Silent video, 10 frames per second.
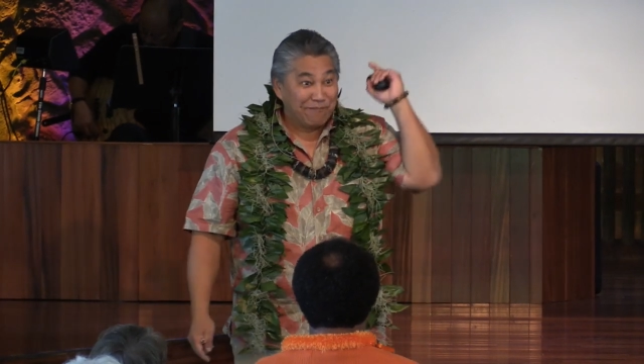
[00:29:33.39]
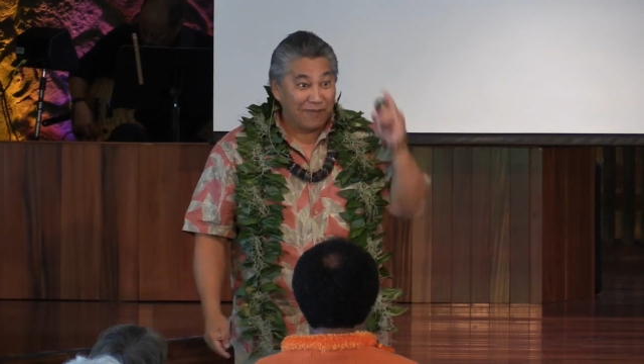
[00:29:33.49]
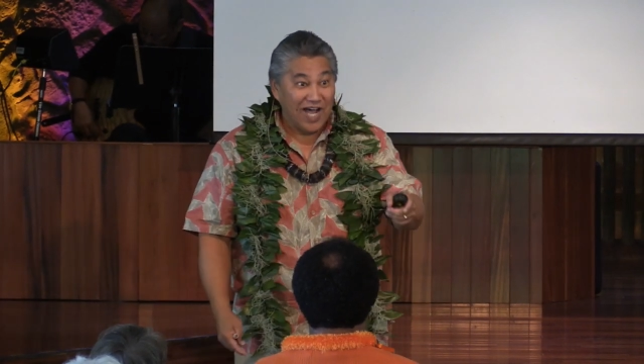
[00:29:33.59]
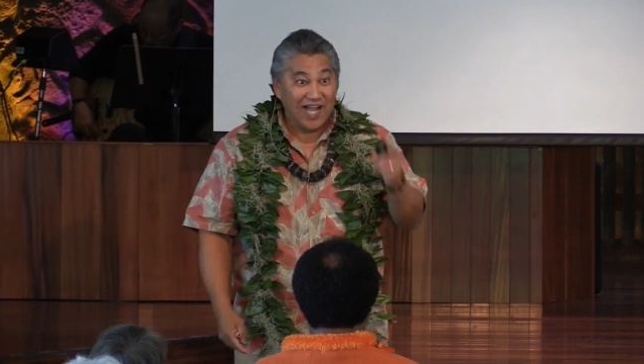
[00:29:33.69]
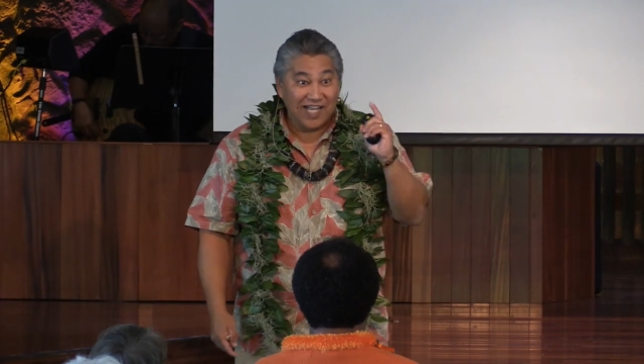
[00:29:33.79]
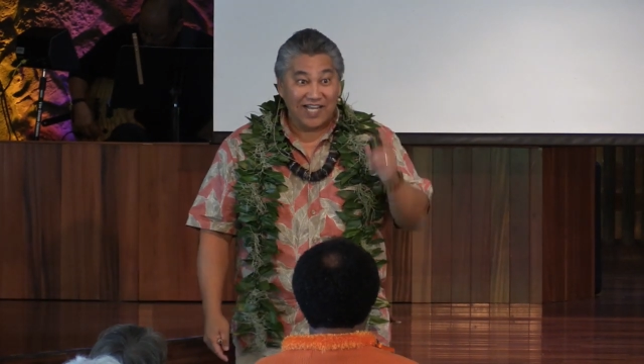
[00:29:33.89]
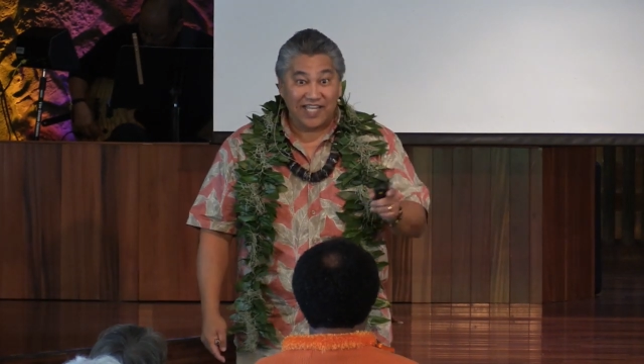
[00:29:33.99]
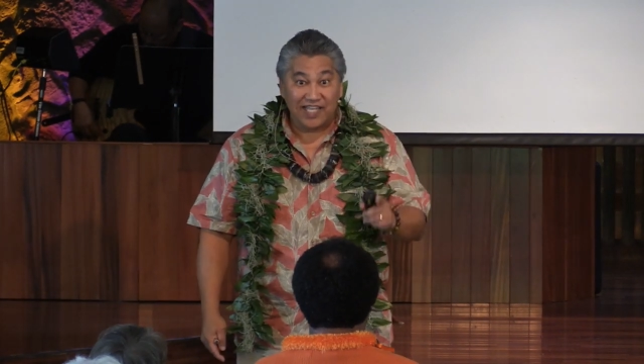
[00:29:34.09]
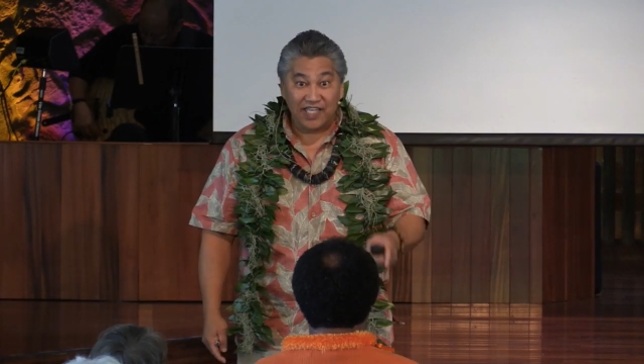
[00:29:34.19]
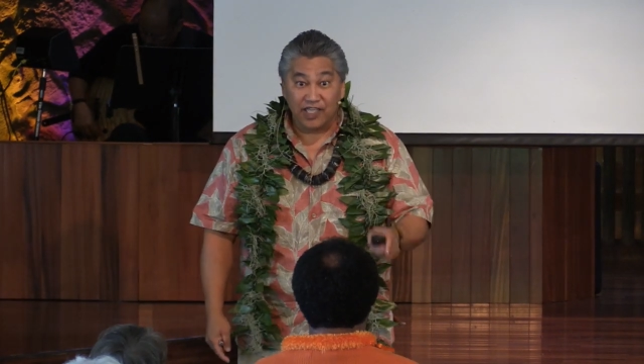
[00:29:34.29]

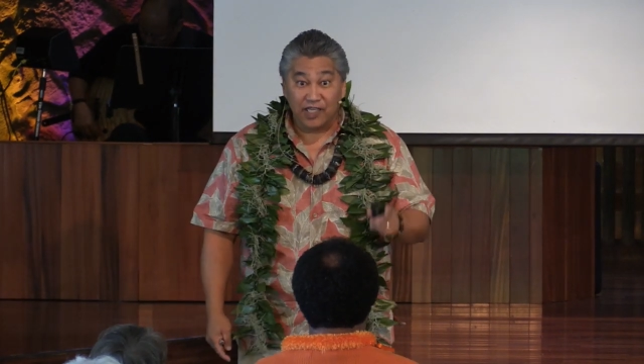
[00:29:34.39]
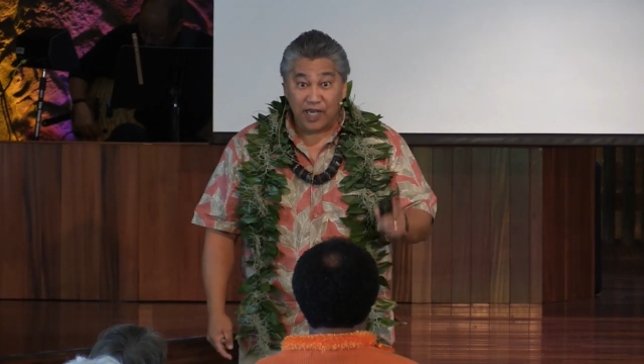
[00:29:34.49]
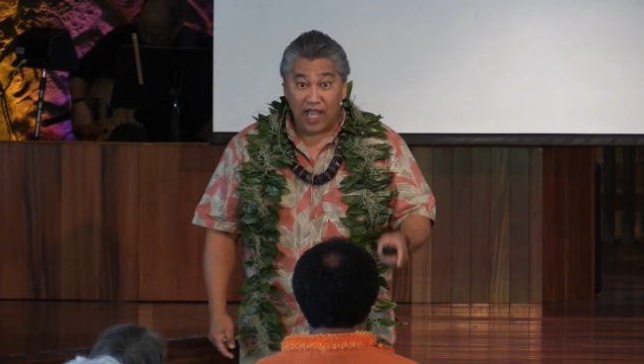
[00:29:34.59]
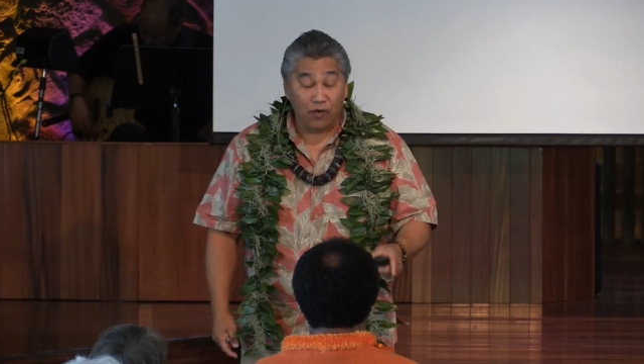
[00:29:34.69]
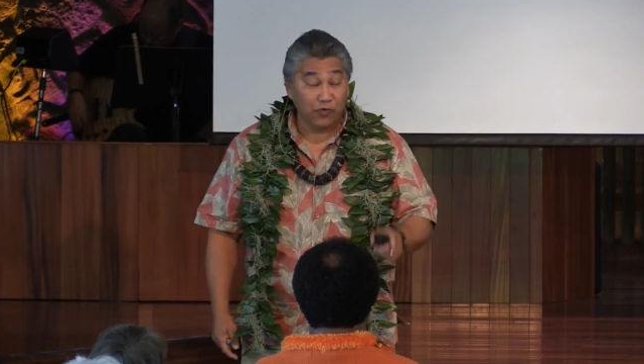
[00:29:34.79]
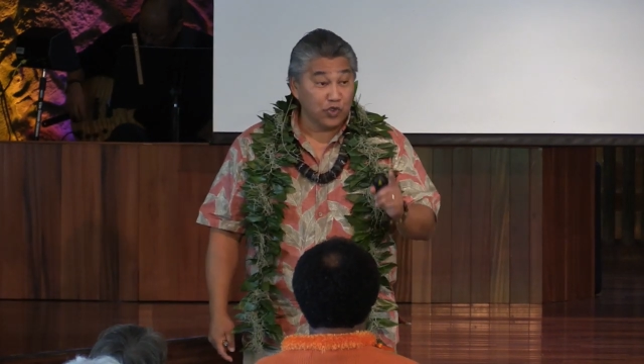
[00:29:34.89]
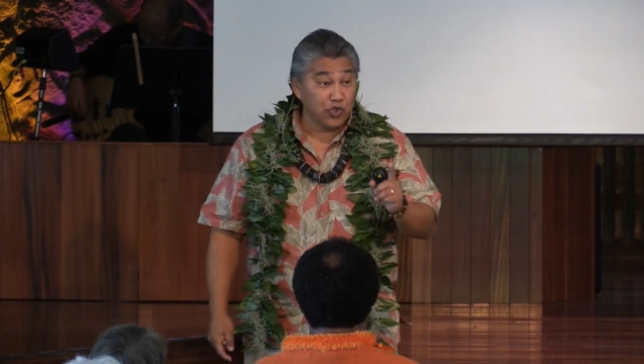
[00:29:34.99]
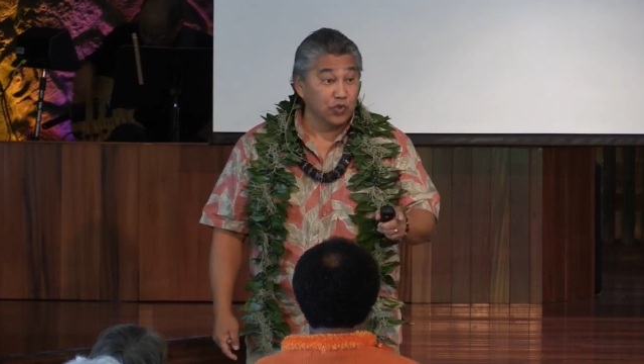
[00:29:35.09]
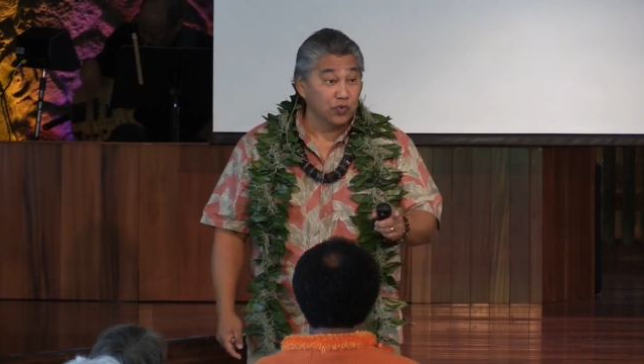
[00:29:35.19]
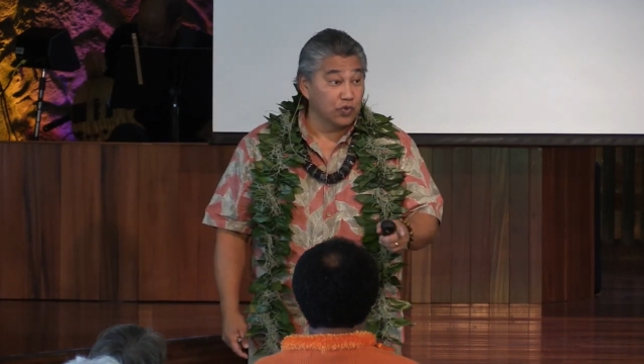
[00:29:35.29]
Makahiki. Now, those
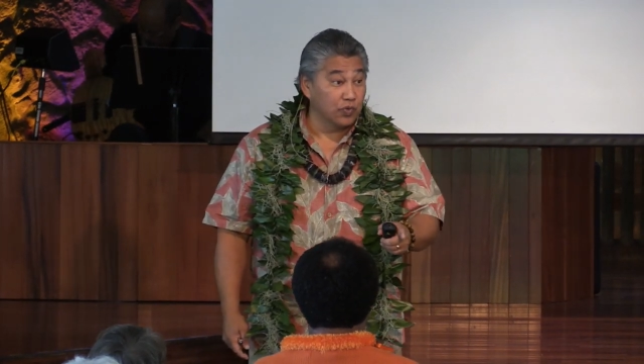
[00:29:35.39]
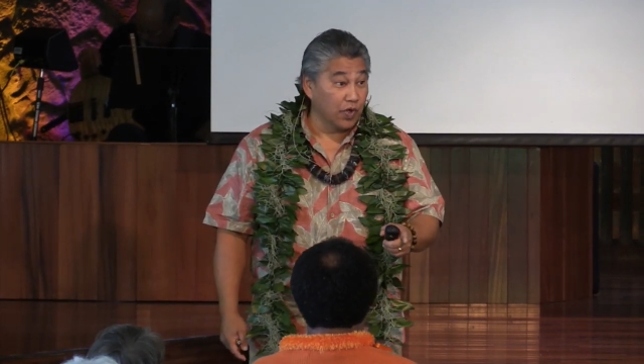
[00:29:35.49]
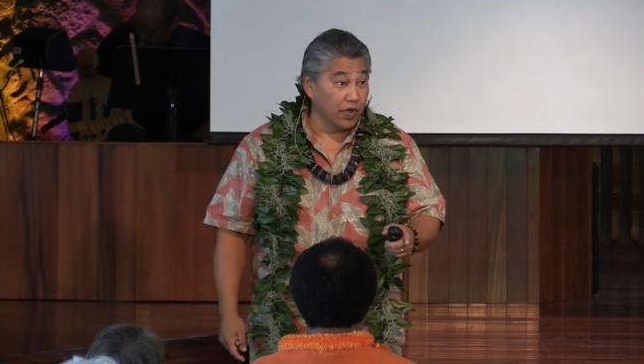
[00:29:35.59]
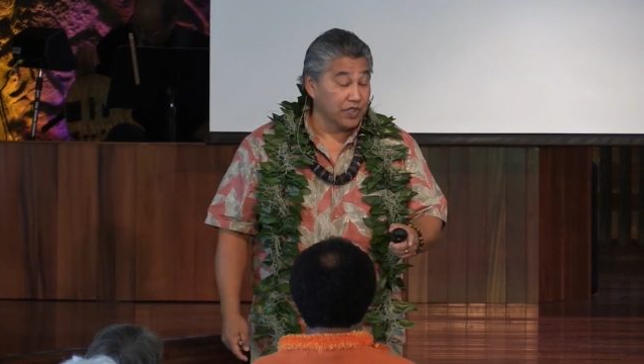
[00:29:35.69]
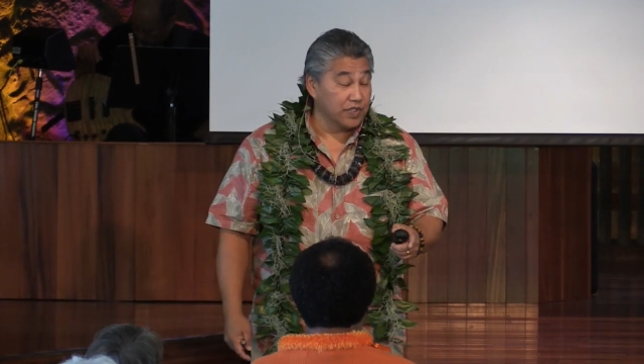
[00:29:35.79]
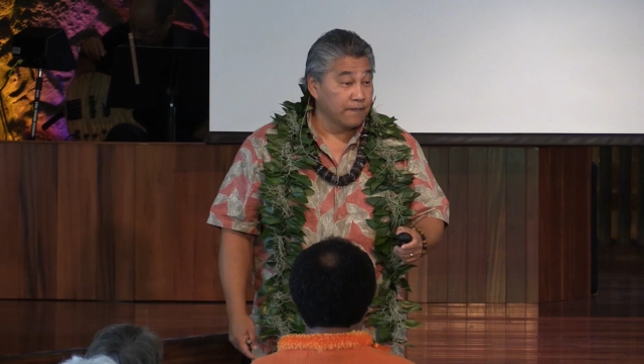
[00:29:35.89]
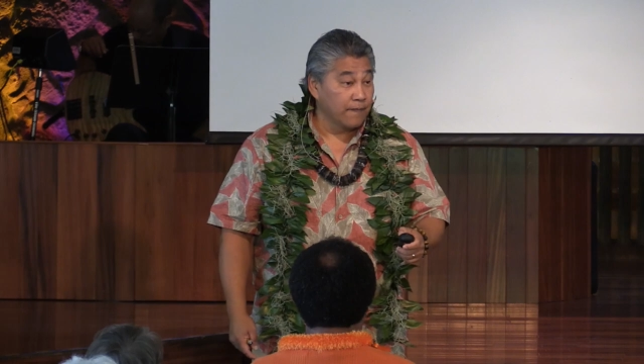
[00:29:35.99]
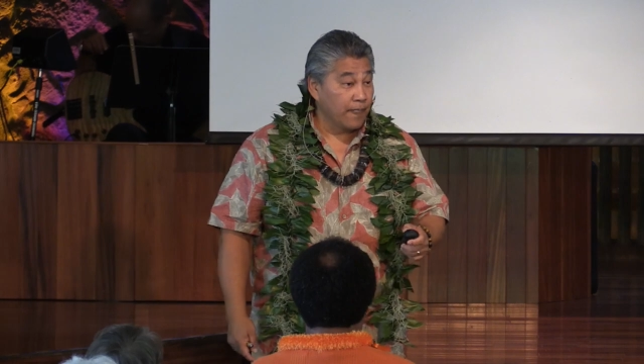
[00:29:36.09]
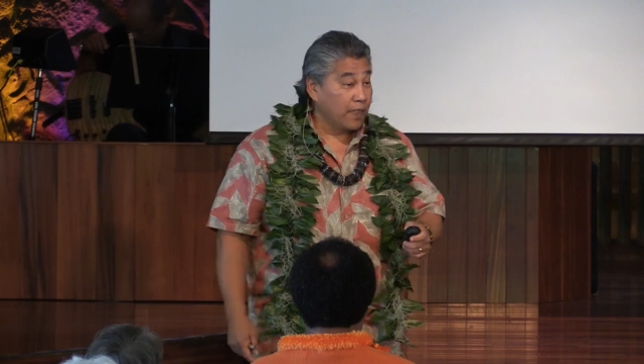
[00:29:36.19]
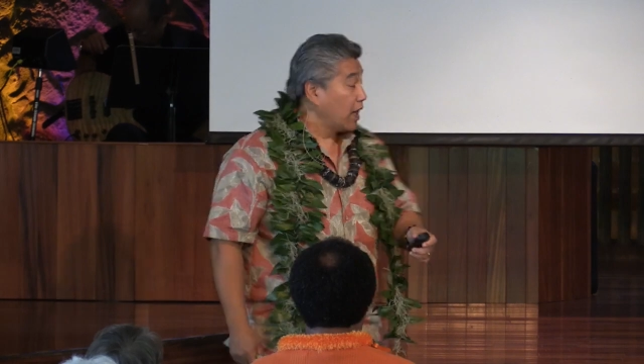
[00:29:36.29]
two root words. All